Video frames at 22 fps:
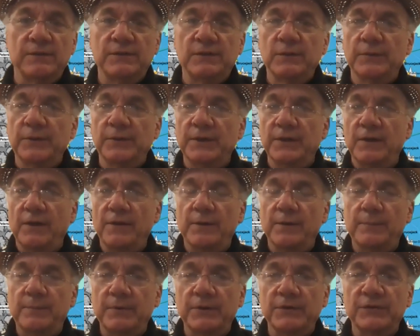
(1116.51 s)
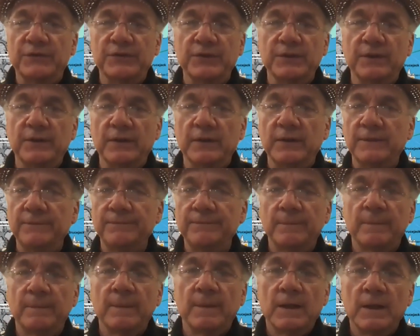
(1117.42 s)
you and another person, or,
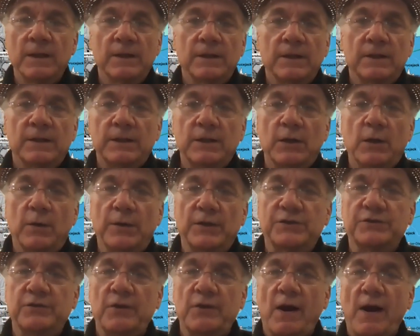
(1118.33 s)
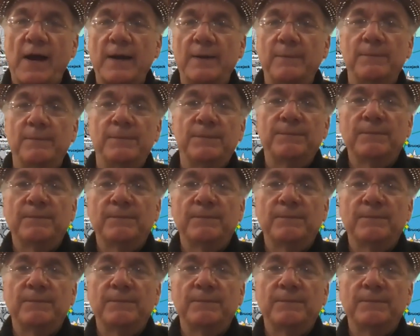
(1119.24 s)
a tribe.